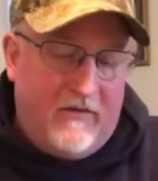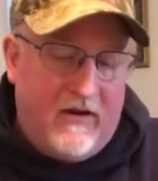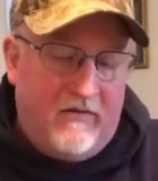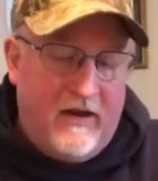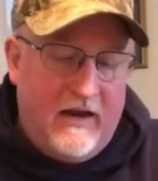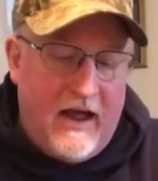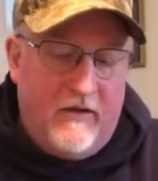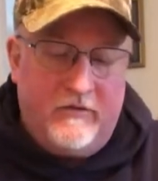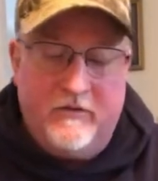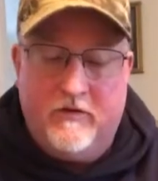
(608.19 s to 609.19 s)
16
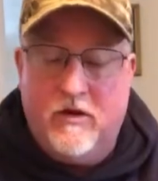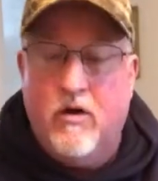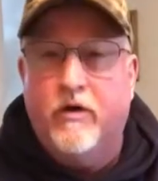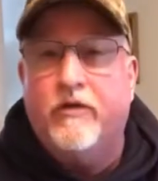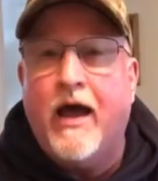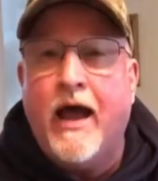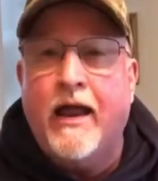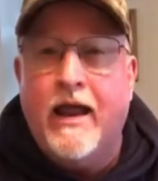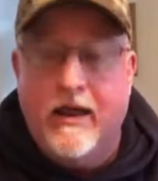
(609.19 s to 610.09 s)
ounces and go as high